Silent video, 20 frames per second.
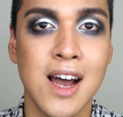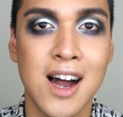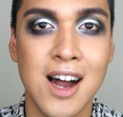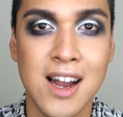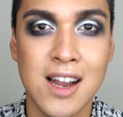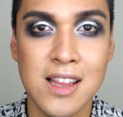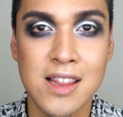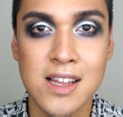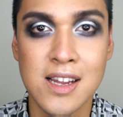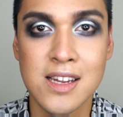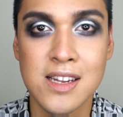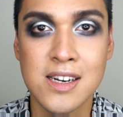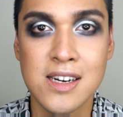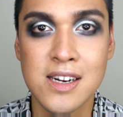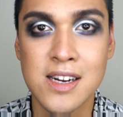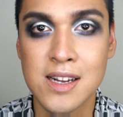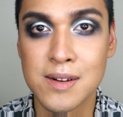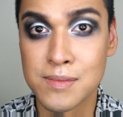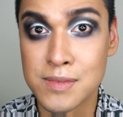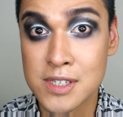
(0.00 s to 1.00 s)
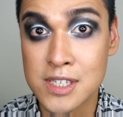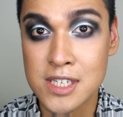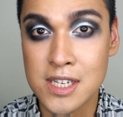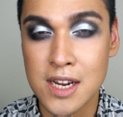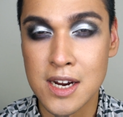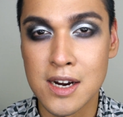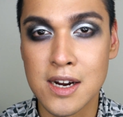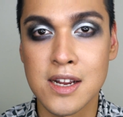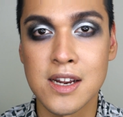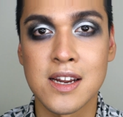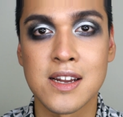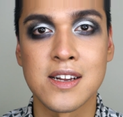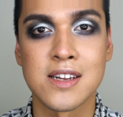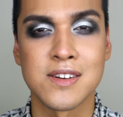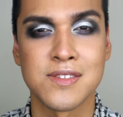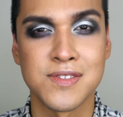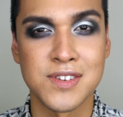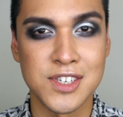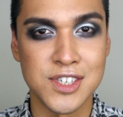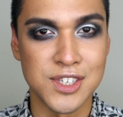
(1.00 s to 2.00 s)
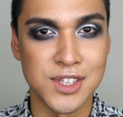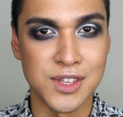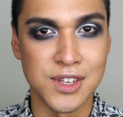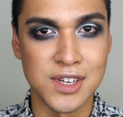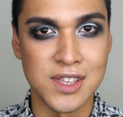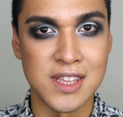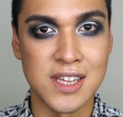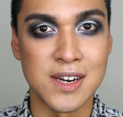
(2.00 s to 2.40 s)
eyeliner and mascara, and I'm going to finish the look,